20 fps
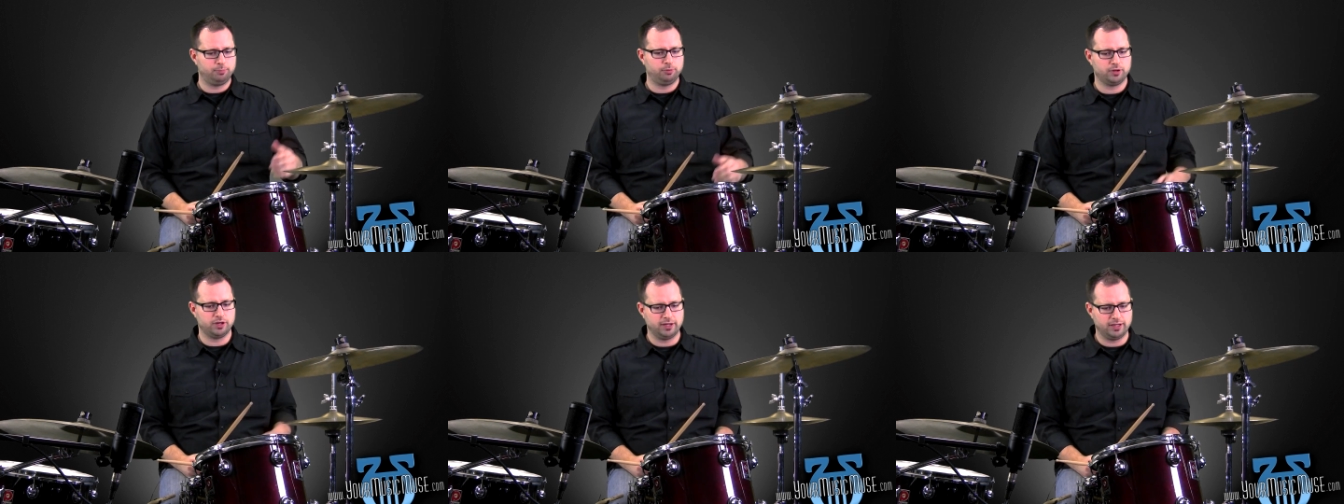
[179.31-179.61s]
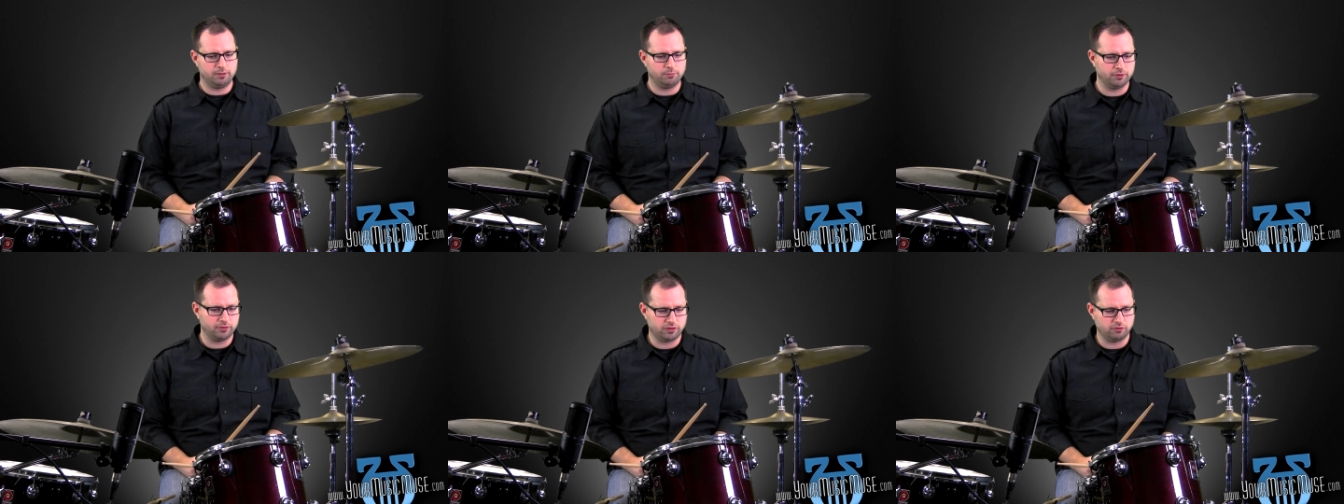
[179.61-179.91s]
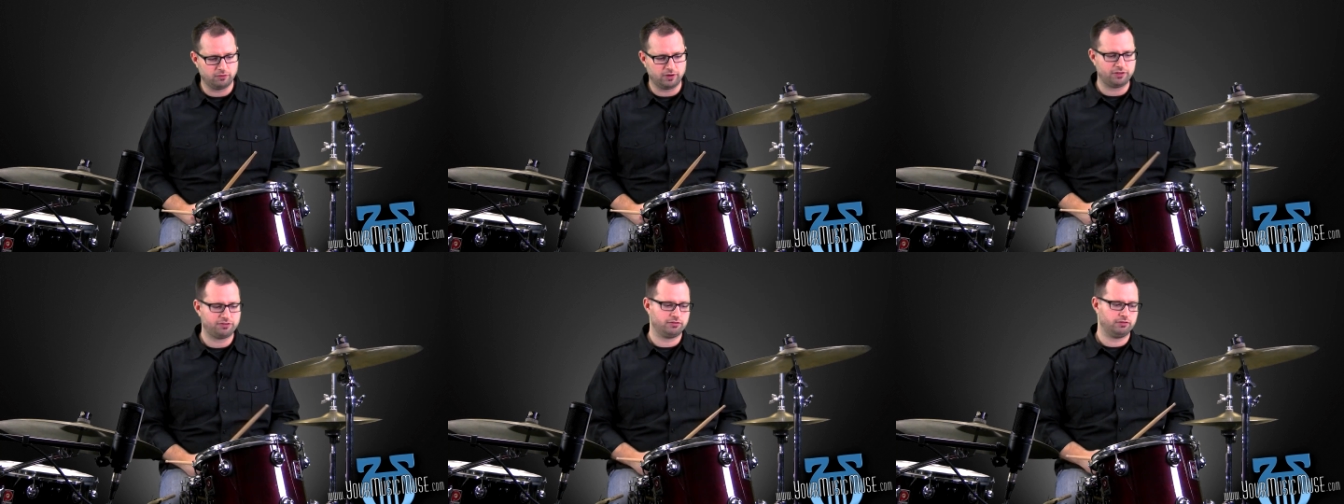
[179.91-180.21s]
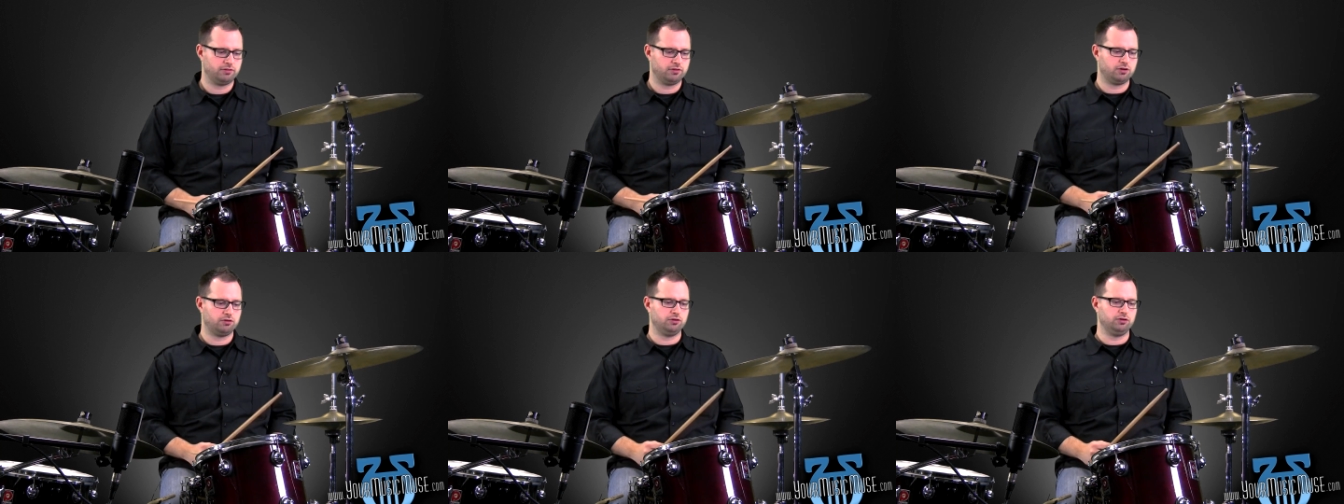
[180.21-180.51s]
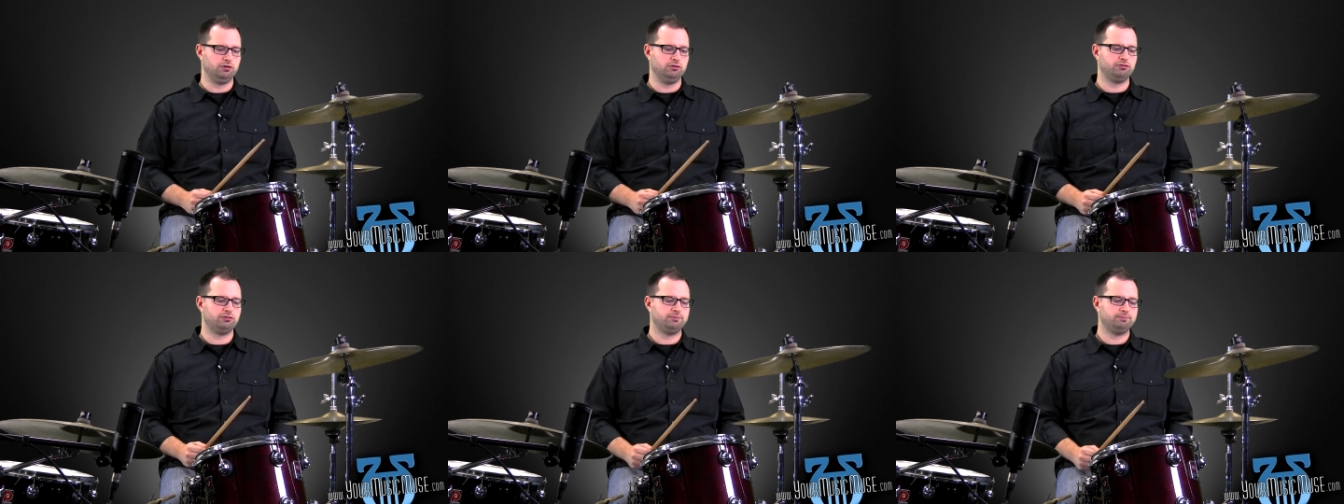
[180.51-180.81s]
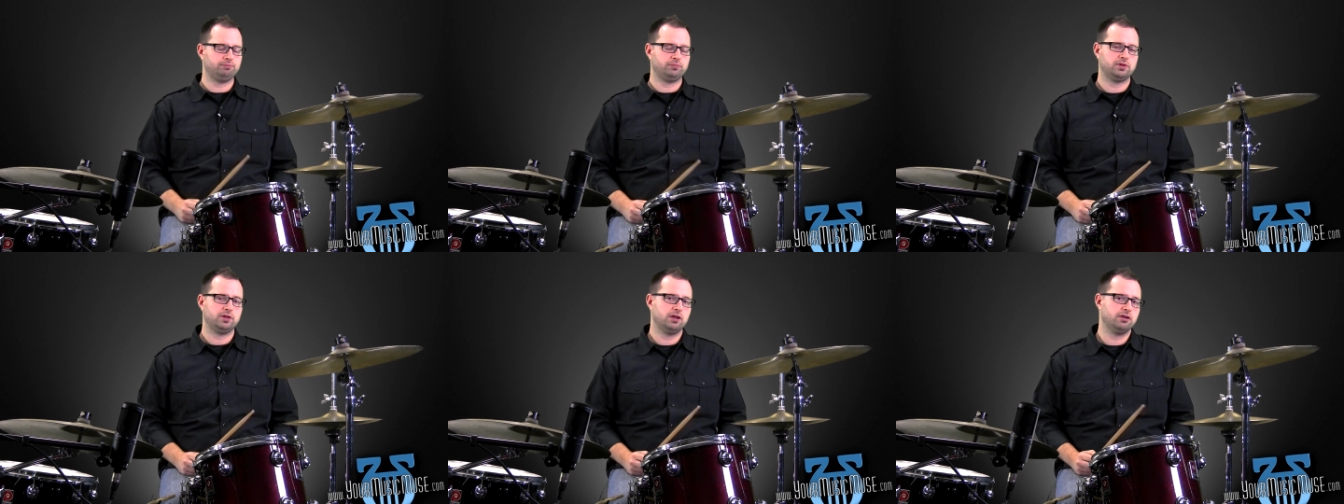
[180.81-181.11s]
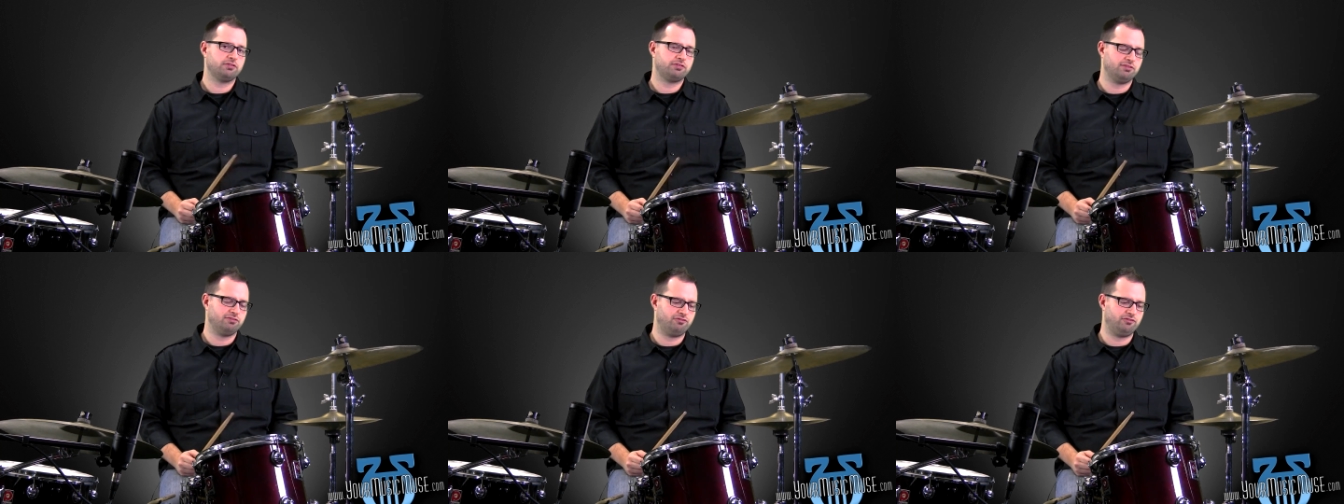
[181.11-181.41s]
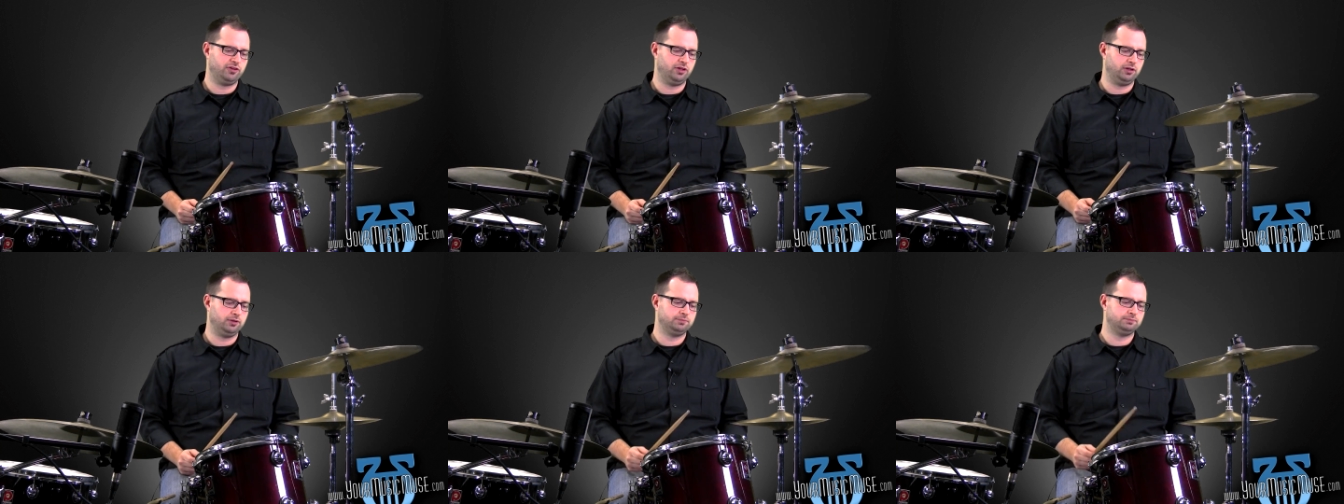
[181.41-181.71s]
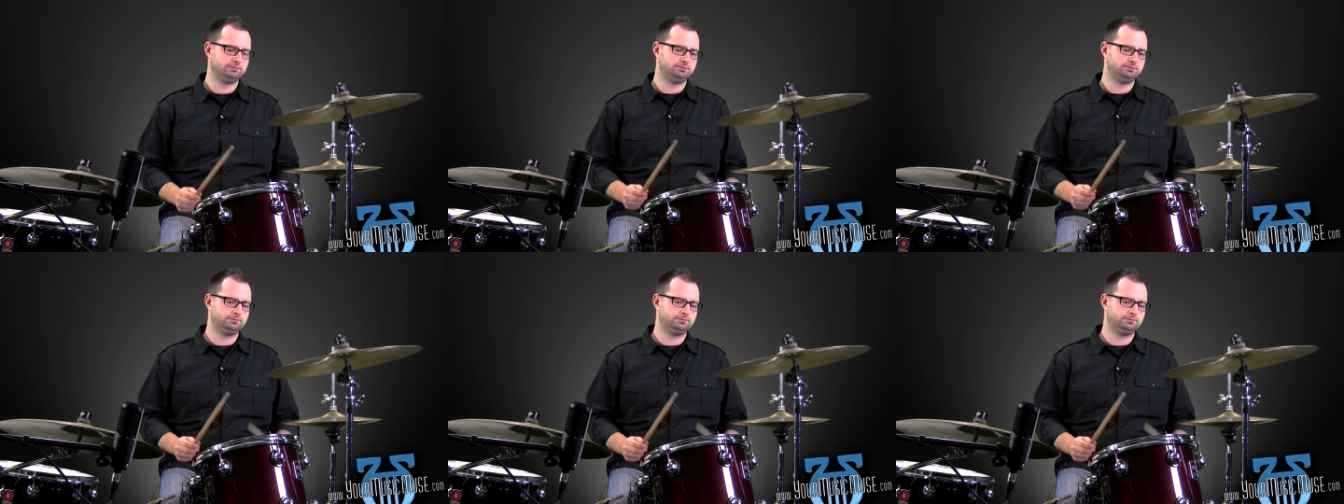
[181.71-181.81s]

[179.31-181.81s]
put it in with the rest of the groove. Here's the fill.